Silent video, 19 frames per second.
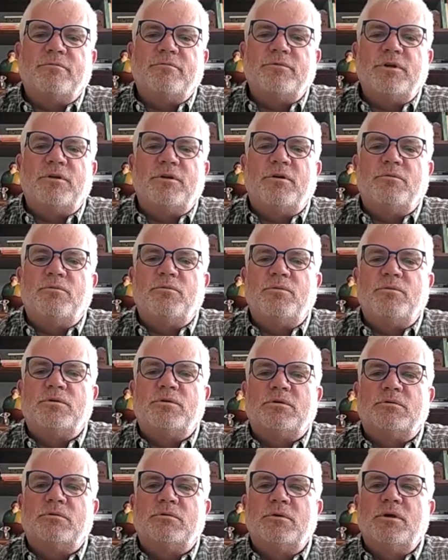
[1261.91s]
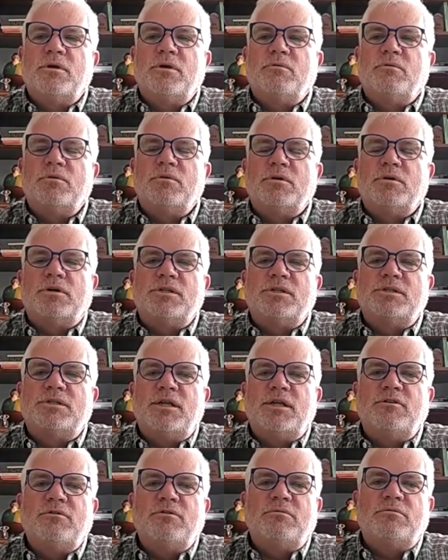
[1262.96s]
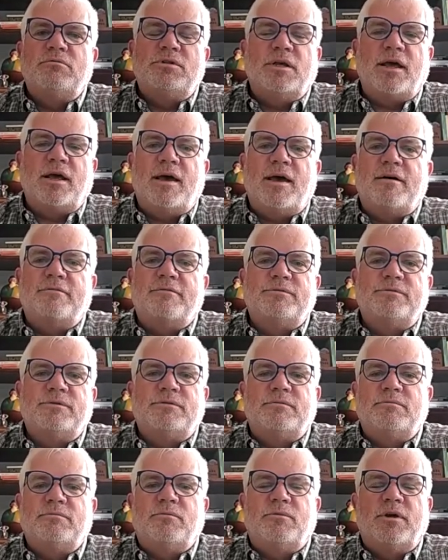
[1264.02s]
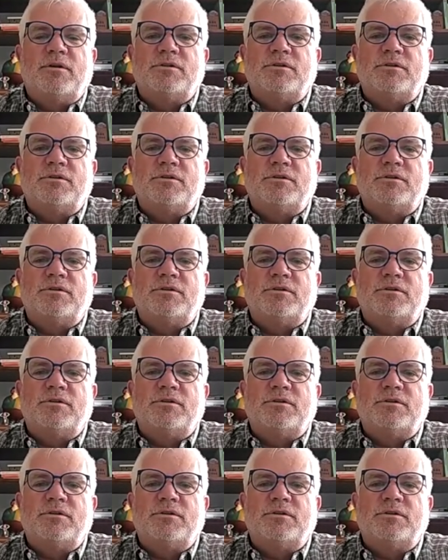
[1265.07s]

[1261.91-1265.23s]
We'll continue to have, whether it's